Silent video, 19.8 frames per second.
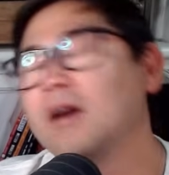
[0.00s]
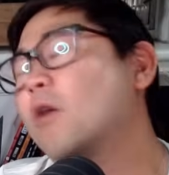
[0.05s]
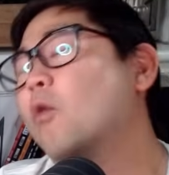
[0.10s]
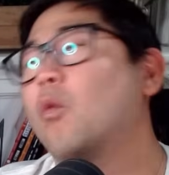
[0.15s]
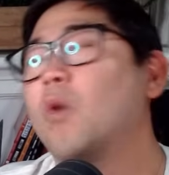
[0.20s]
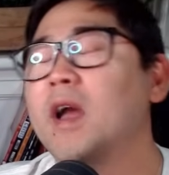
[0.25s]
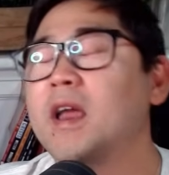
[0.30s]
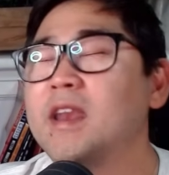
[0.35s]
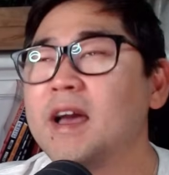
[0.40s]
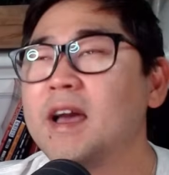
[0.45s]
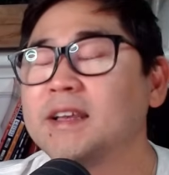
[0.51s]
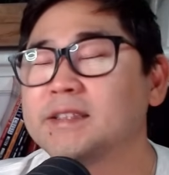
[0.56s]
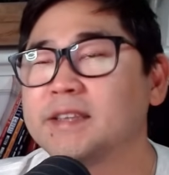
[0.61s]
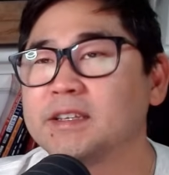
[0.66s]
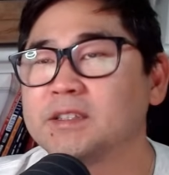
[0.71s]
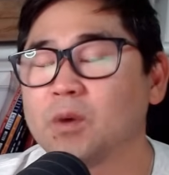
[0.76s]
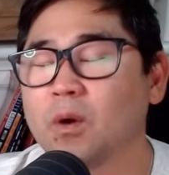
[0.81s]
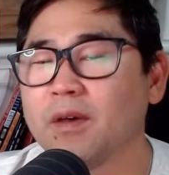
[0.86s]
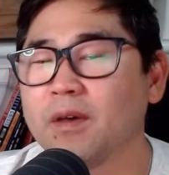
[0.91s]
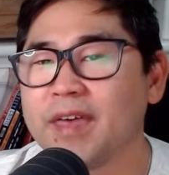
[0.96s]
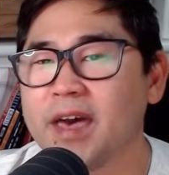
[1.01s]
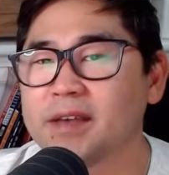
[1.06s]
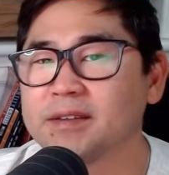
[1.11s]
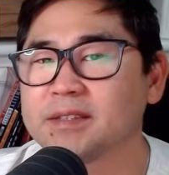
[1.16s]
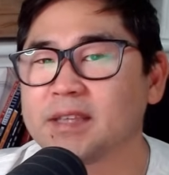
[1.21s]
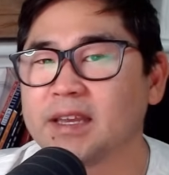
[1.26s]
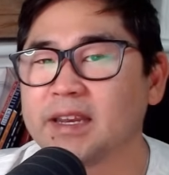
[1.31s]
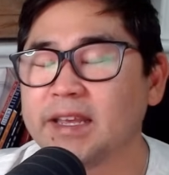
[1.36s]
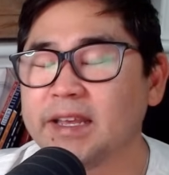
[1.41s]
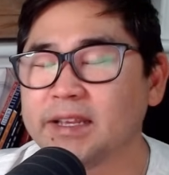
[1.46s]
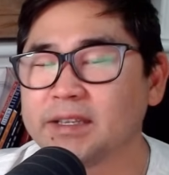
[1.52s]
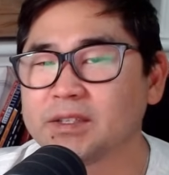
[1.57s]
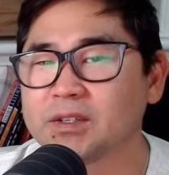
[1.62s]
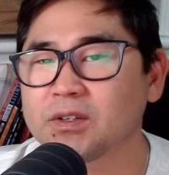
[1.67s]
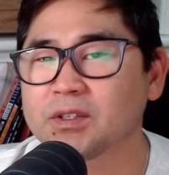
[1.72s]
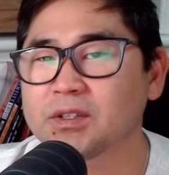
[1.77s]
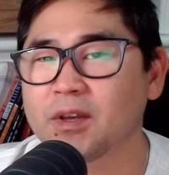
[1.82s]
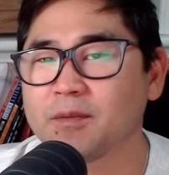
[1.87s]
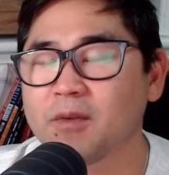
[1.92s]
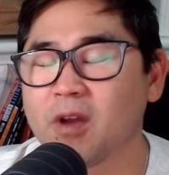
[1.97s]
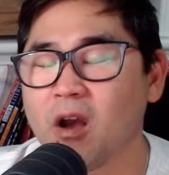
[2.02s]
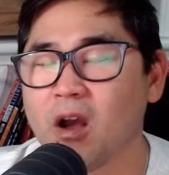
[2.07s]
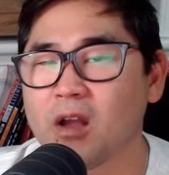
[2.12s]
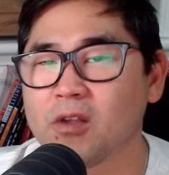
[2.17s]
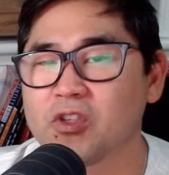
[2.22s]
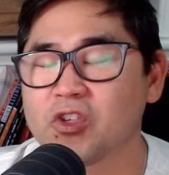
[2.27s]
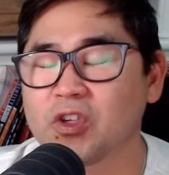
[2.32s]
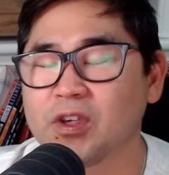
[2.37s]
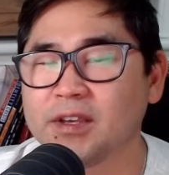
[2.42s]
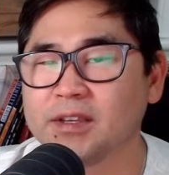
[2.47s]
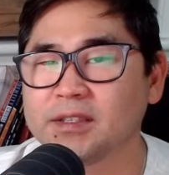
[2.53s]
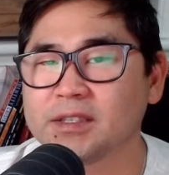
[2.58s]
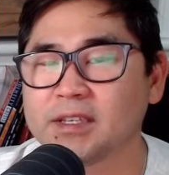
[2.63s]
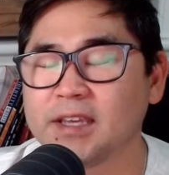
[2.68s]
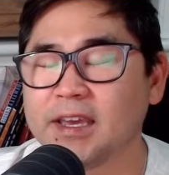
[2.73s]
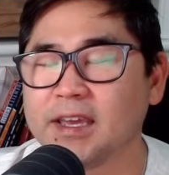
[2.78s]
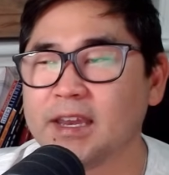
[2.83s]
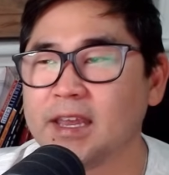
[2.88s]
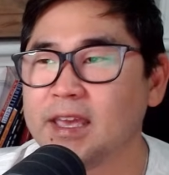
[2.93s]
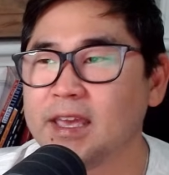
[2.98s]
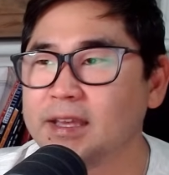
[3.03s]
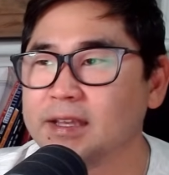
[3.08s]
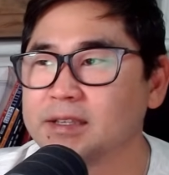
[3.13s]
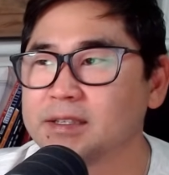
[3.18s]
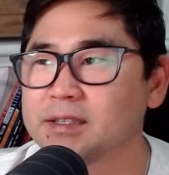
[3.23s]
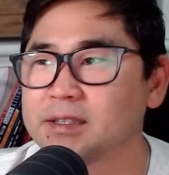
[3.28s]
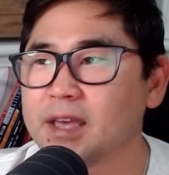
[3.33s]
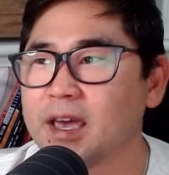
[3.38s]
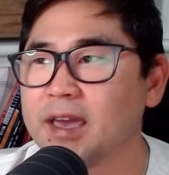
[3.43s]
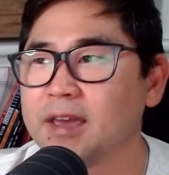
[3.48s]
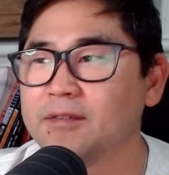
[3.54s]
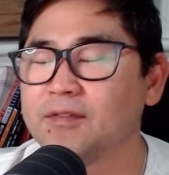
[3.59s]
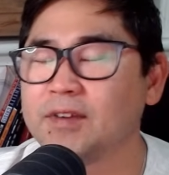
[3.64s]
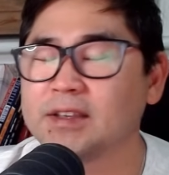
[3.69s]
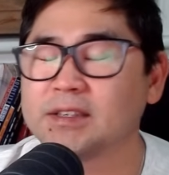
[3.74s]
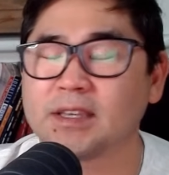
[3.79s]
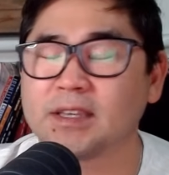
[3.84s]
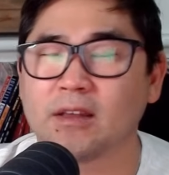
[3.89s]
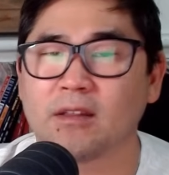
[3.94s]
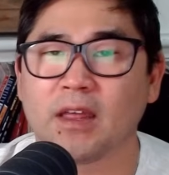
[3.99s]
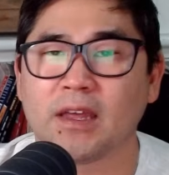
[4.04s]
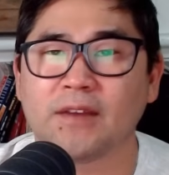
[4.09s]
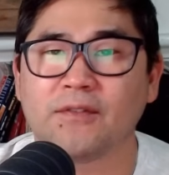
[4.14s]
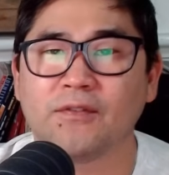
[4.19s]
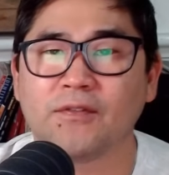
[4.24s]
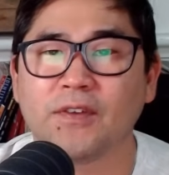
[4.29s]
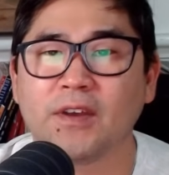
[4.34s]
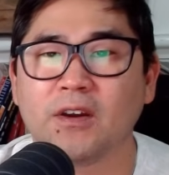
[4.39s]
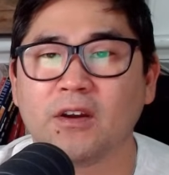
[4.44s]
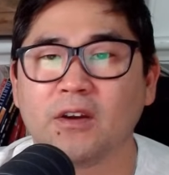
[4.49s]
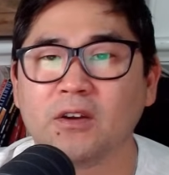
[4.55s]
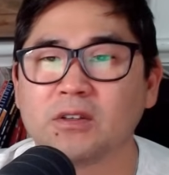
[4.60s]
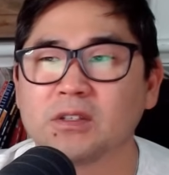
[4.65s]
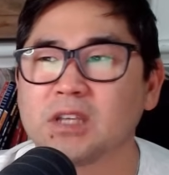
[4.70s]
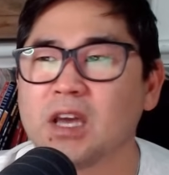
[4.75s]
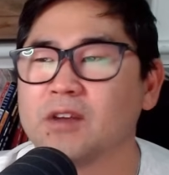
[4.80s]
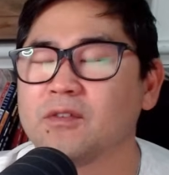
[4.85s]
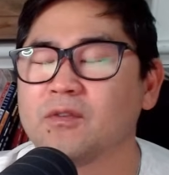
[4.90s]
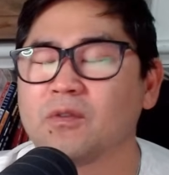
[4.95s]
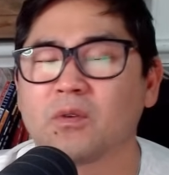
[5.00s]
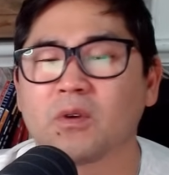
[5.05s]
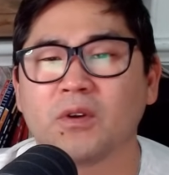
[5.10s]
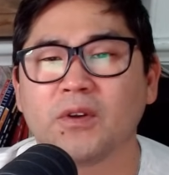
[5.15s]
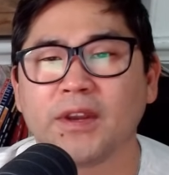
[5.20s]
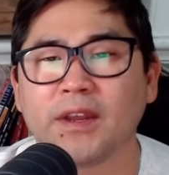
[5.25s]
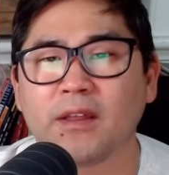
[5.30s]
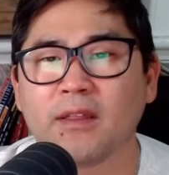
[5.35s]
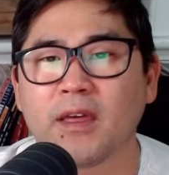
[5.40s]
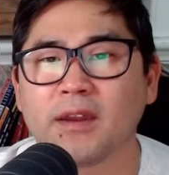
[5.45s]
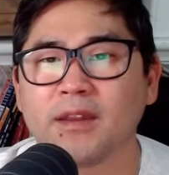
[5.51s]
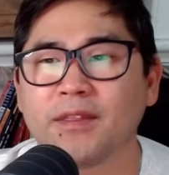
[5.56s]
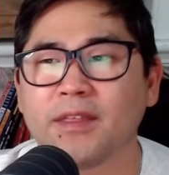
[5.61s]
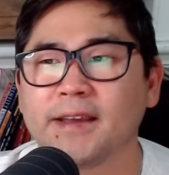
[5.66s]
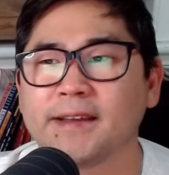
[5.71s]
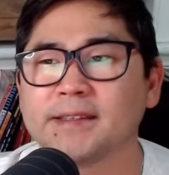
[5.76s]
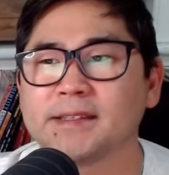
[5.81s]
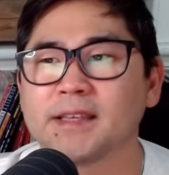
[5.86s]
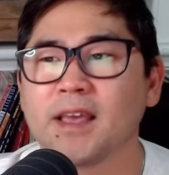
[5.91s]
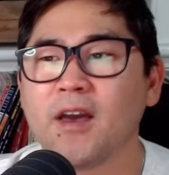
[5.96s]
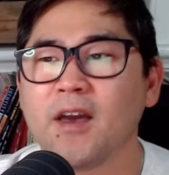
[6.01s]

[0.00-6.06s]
When I say 12th house, that is your subconscious. It is like facing a lot of fears, unrooting a lot of things,